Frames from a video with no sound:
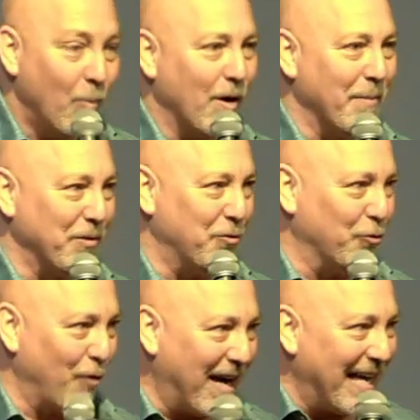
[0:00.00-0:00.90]
what, I'm a
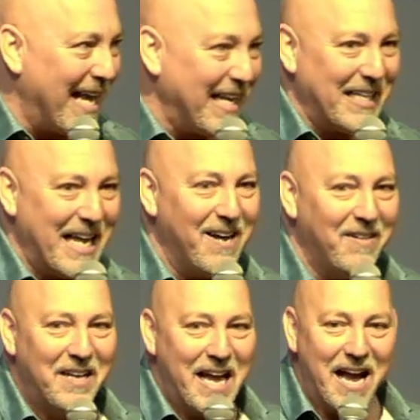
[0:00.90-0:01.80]
drug addict
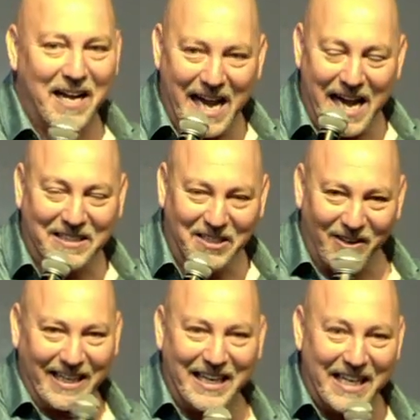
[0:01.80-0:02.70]
now? How the heck did
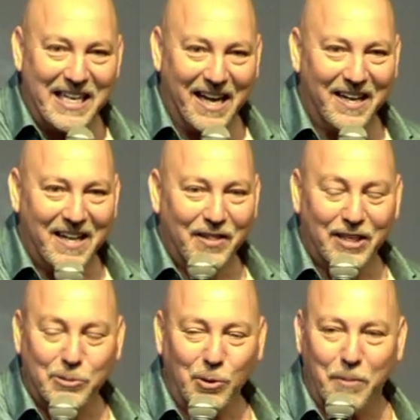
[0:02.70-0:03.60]
I get here?
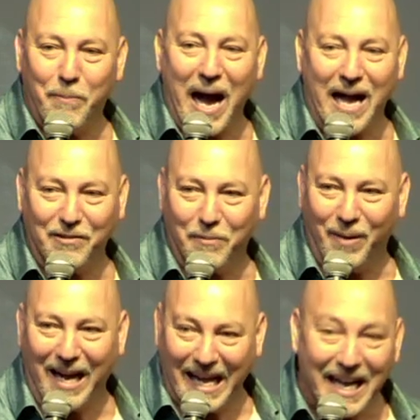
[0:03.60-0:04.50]
This wasn't part of the
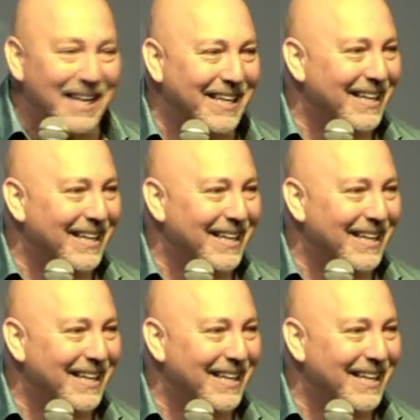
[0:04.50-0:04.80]
plan.